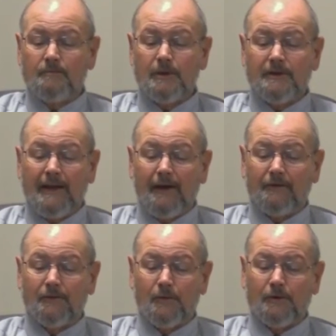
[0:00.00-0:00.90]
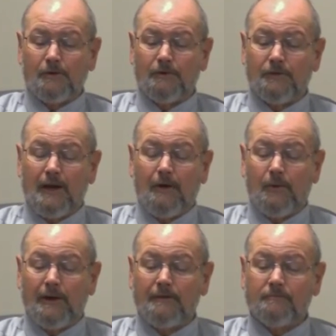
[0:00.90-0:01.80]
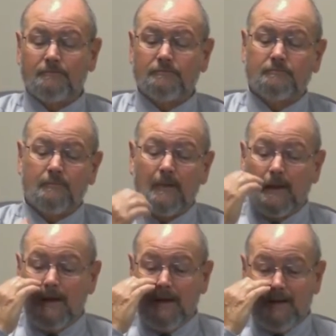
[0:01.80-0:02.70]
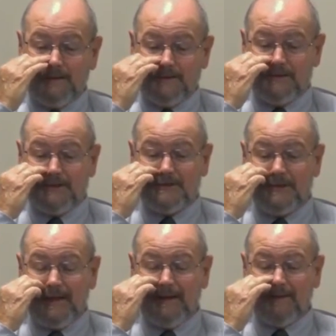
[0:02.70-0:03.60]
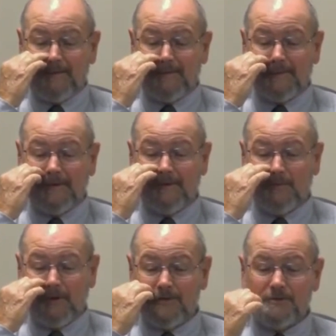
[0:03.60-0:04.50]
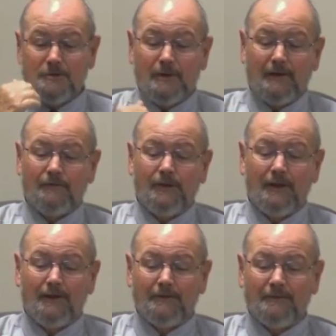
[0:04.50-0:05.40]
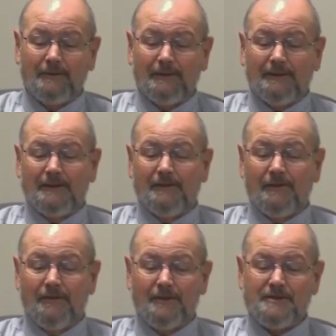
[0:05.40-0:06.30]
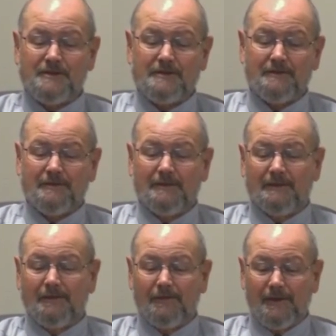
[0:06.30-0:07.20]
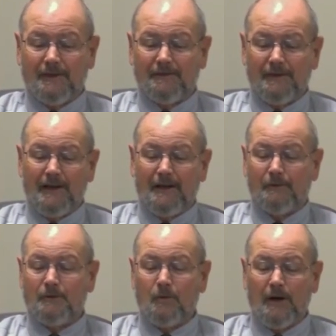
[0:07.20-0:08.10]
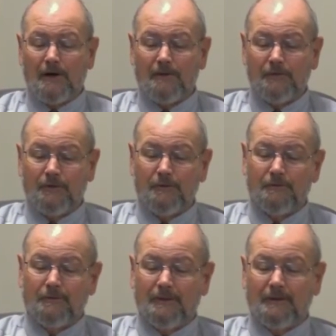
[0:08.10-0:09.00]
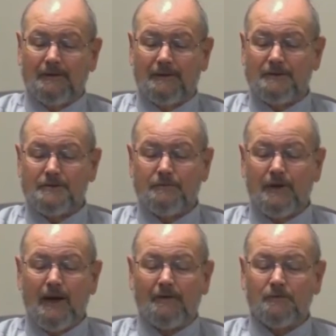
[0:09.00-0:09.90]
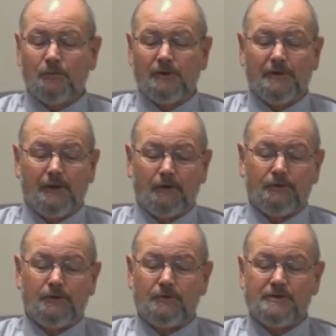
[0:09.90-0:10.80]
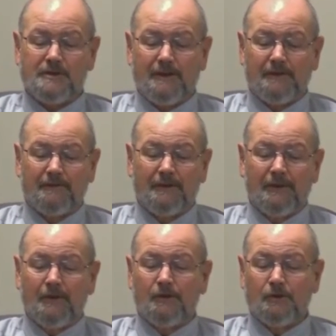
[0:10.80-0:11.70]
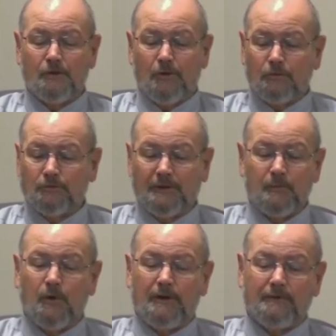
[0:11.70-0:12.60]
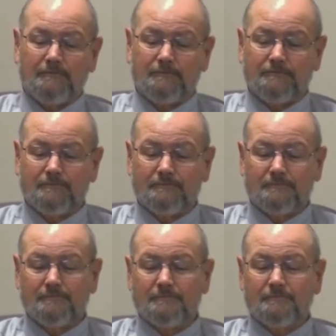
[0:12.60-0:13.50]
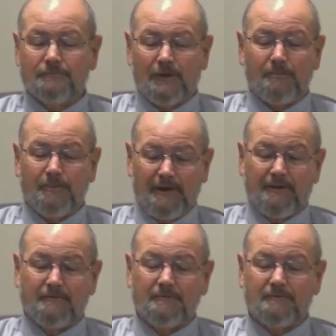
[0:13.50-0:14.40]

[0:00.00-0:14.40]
But now, the oracle of Yahweh, such that it was, you have done this thing that I required of you. You've not withheld your son, your only one, from me.